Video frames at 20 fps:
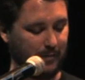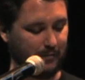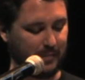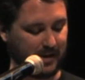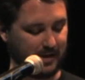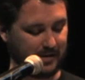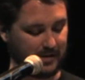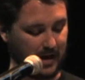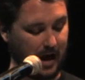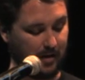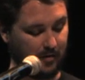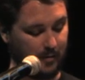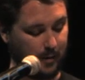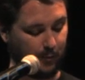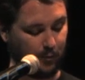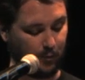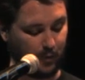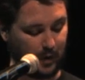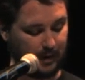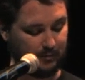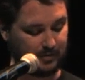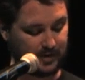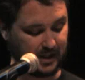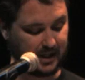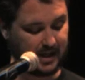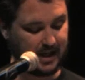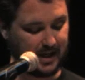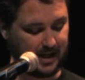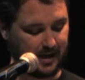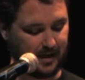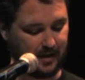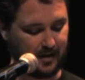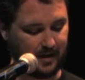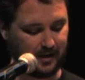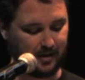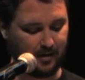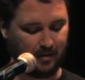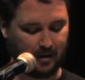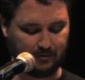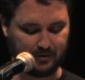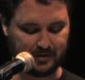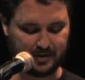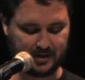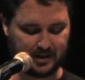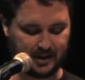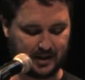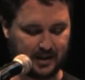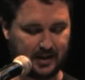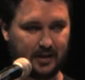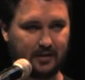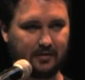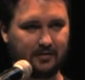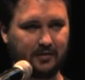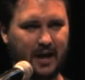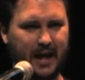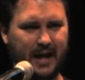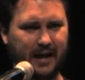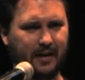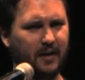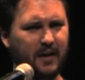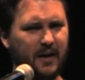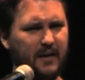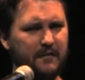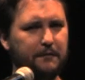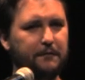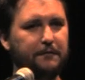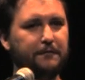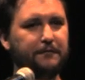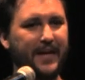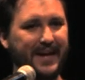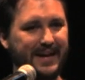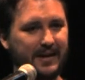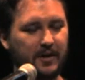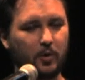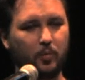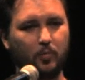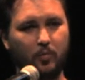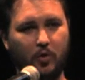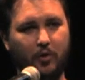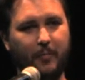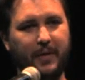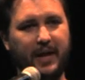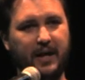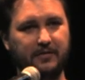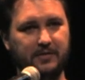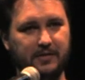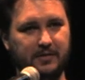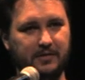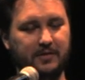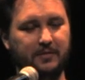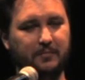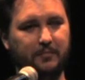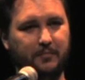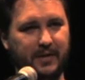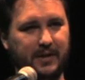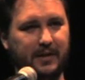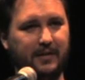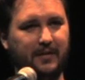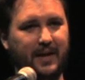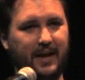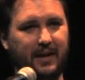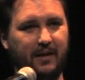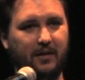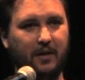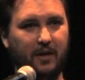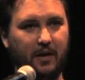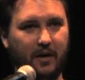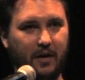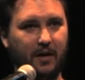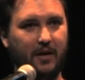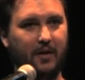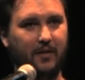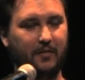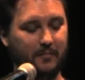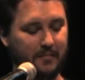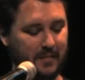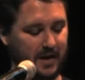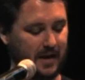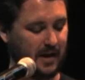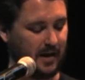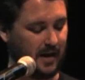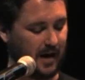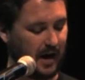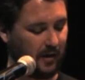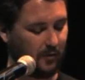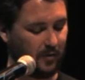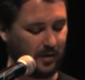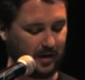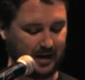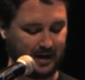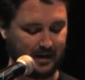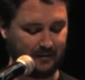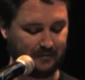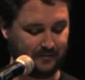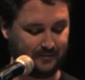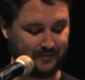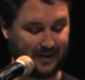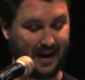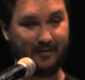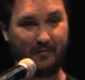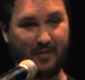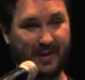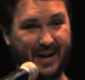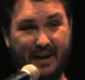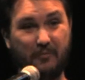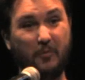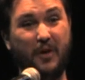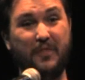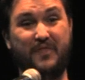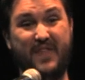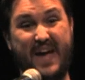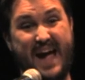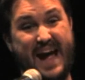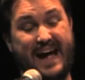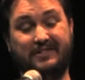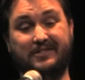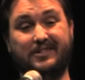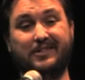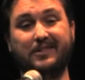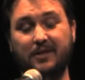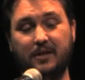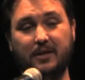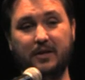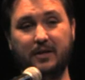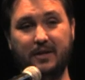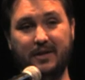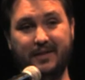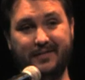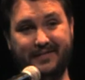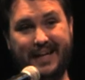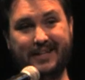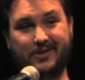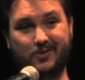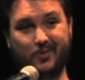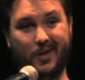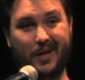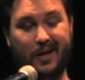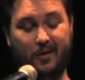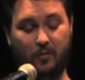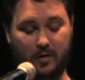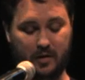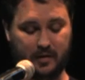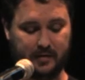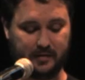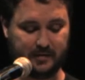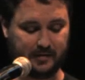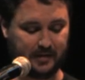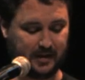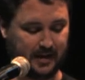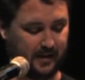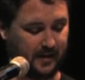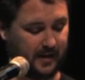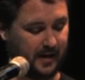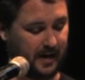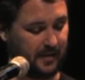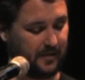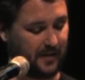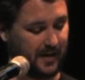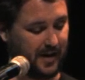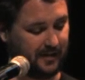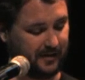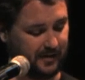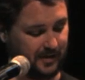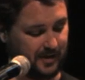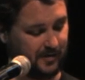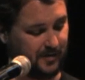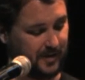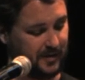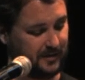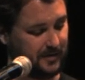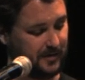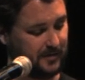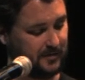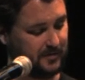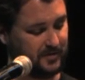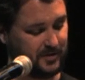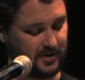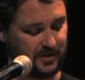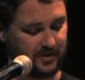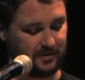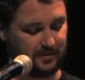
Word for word: Because I remember when I was a kid, you know, I would see, like, fake romances and be like, oh man, I want that. That's what I want. And then I thought, you know what, those